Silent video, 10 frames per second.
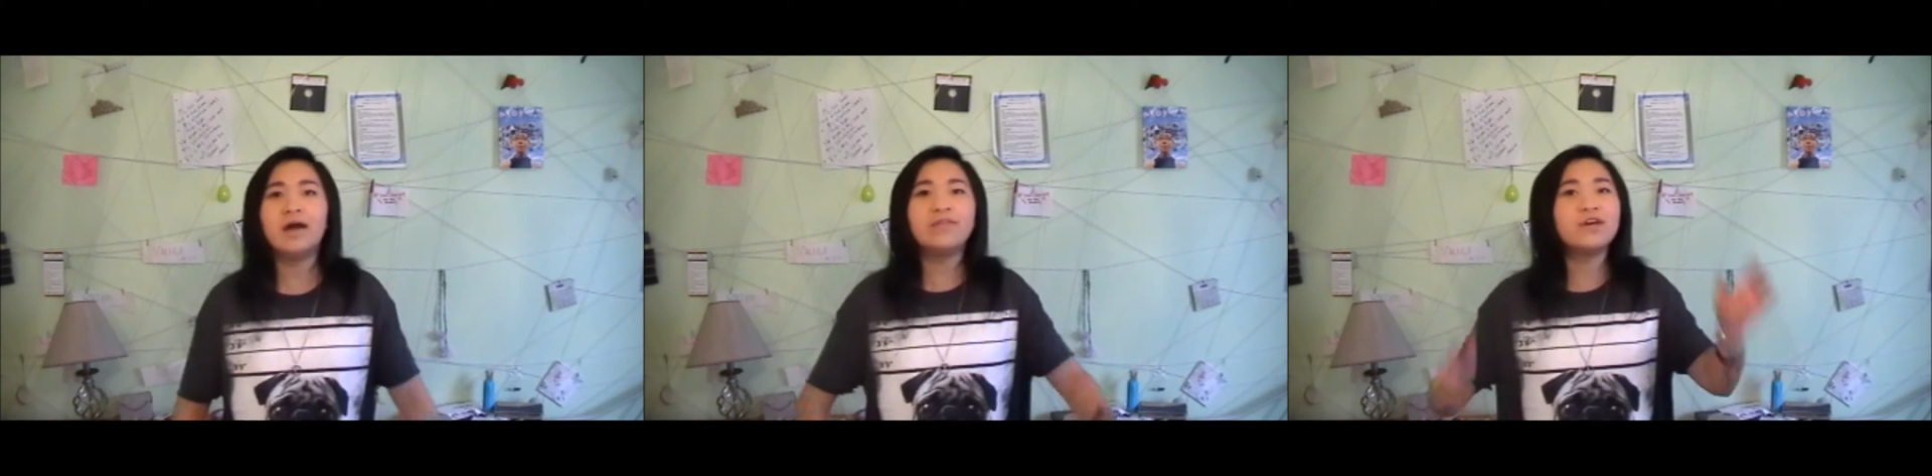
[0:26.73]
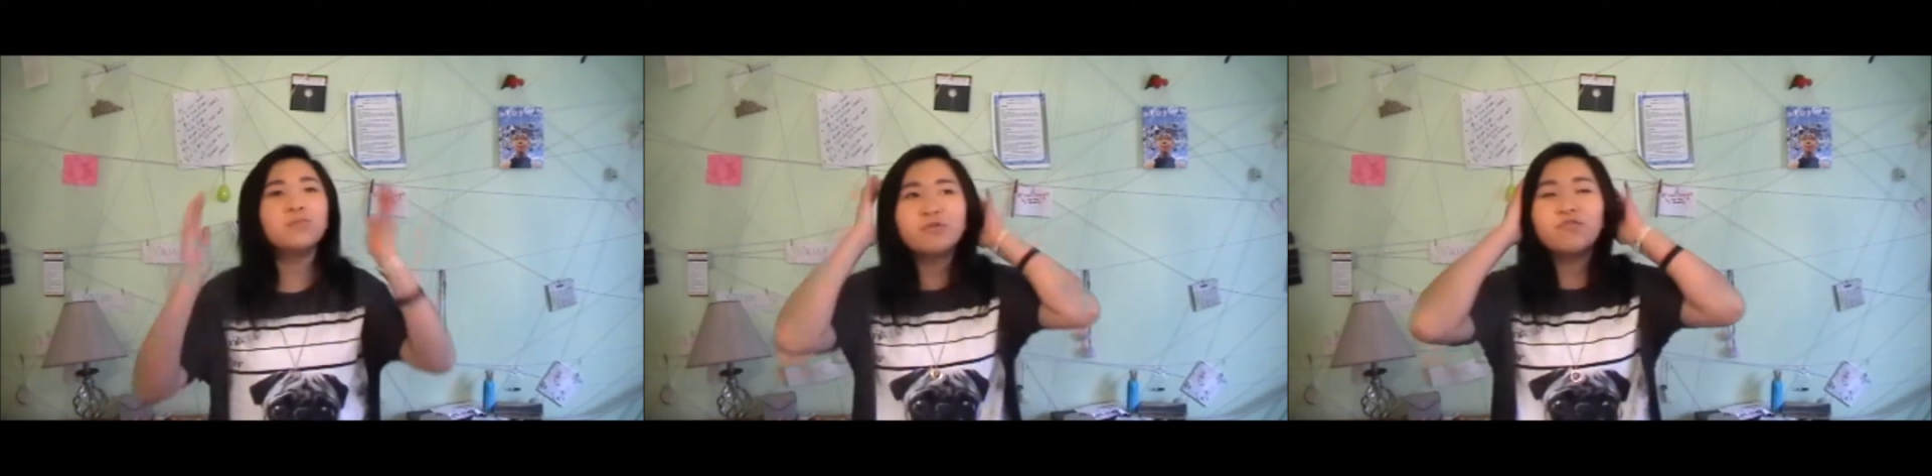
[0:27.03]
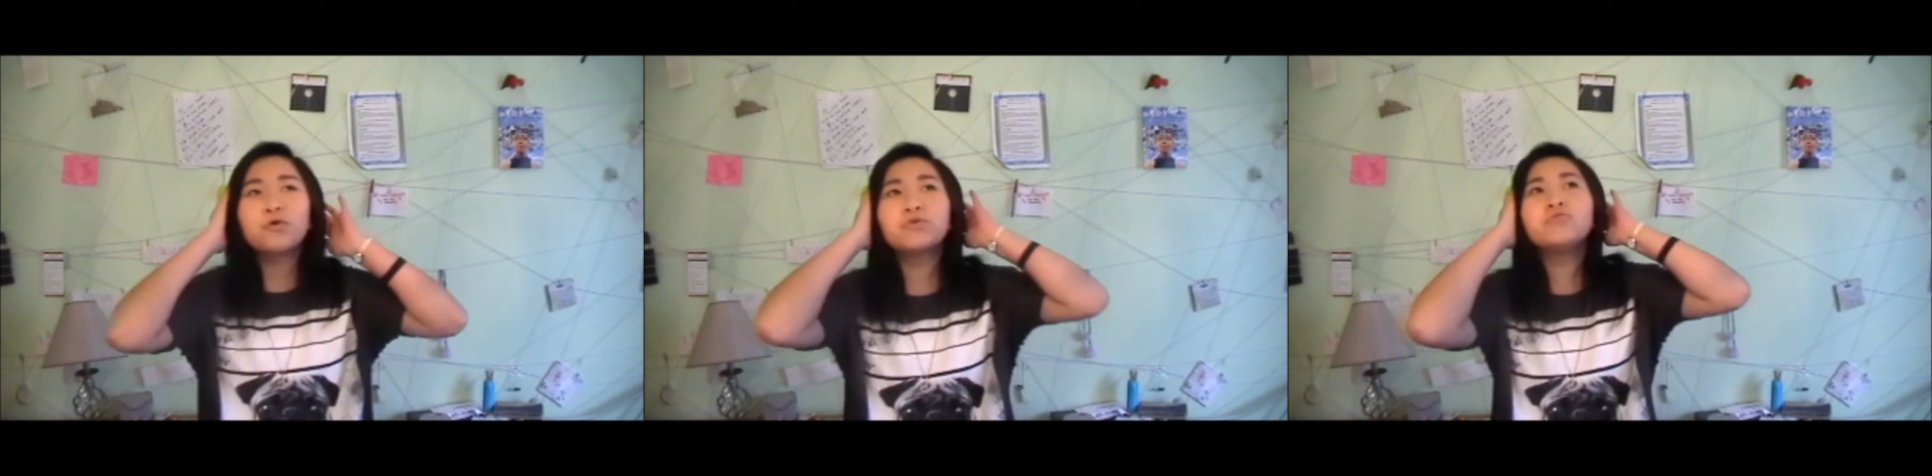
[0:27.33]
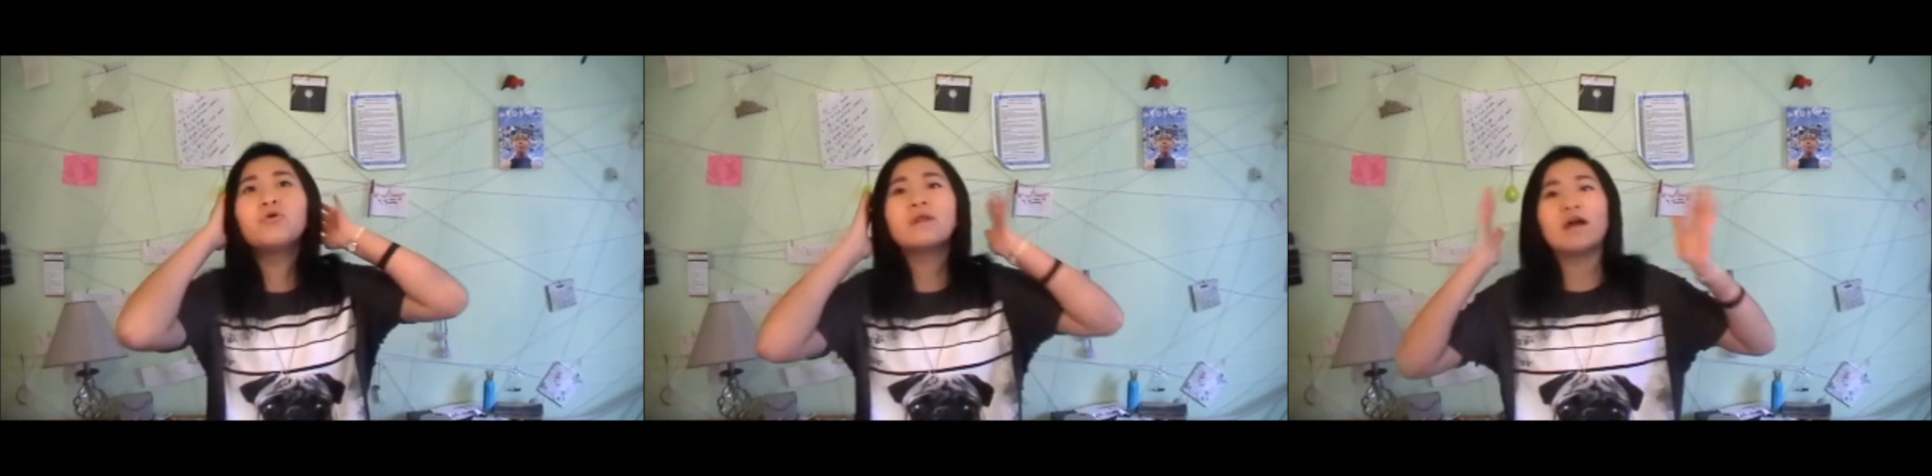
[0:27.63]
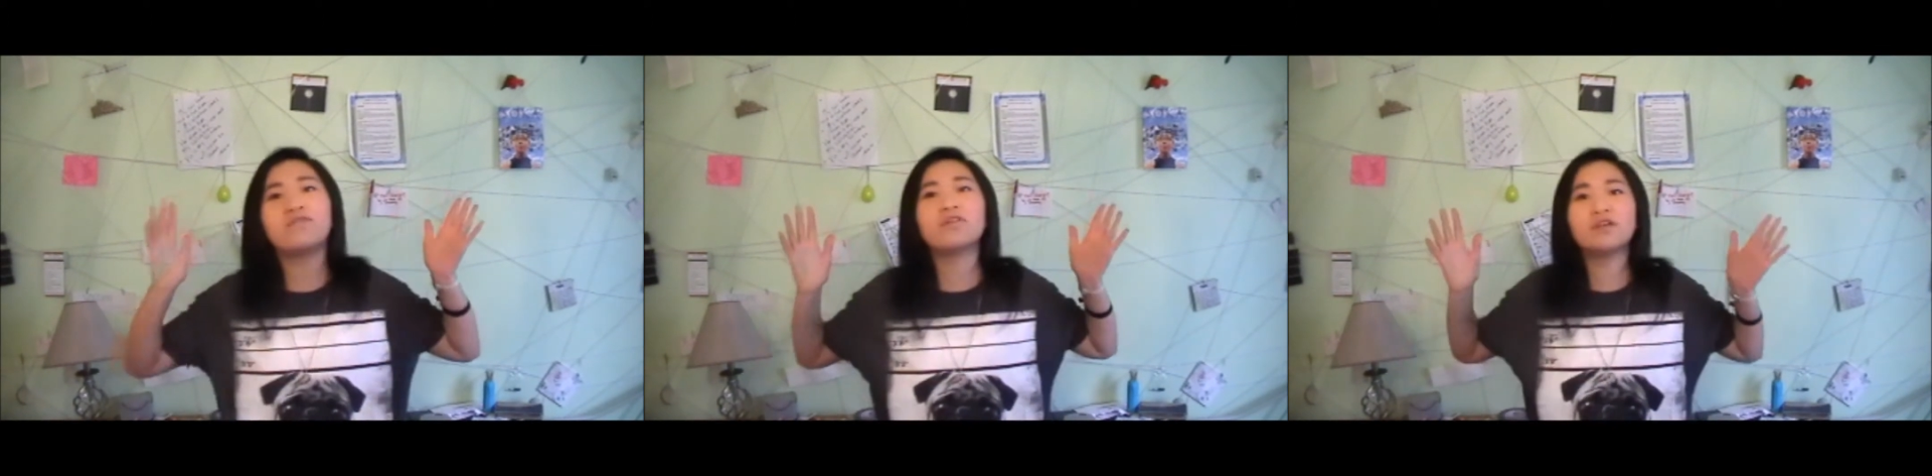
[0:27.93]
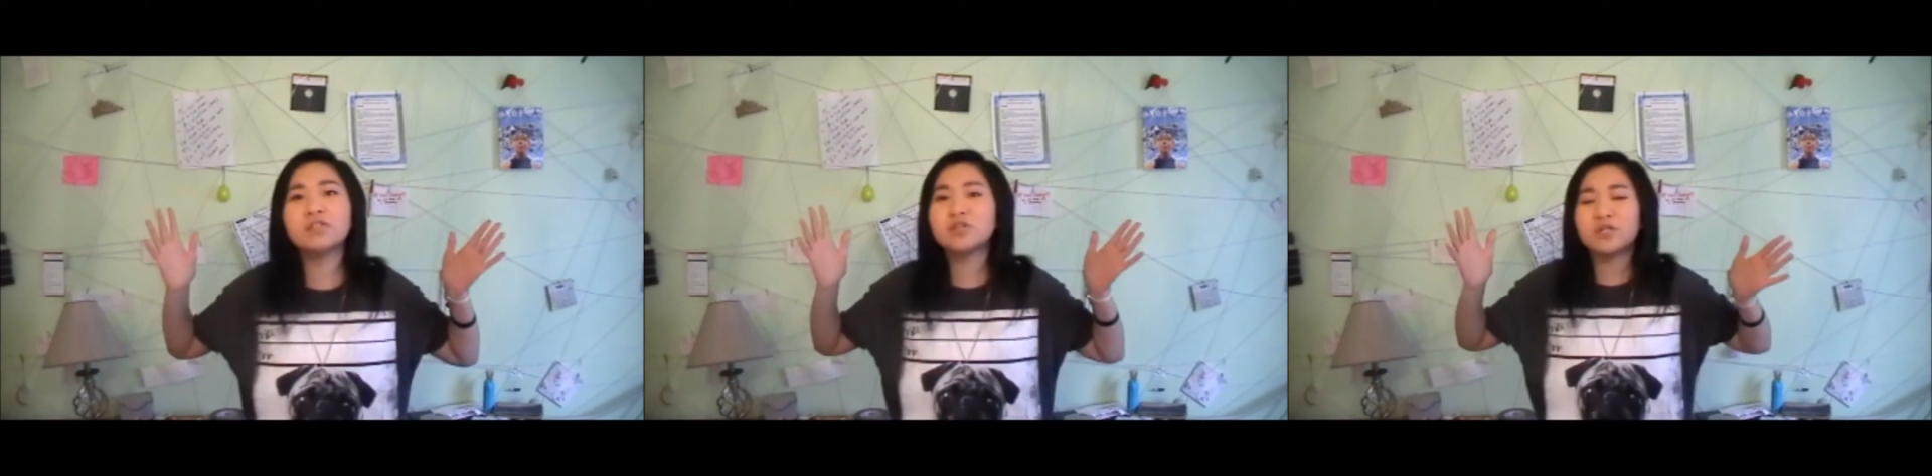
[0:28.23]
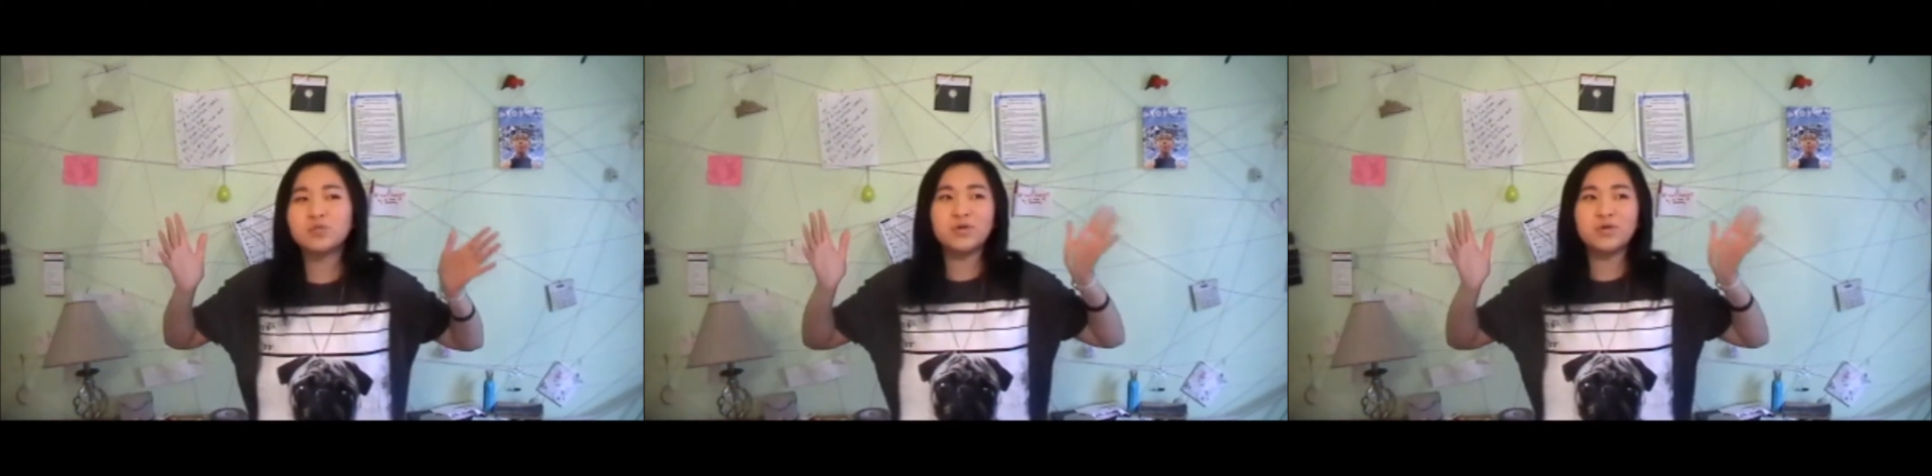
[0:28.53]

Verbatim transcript: And then before you know it, everything starts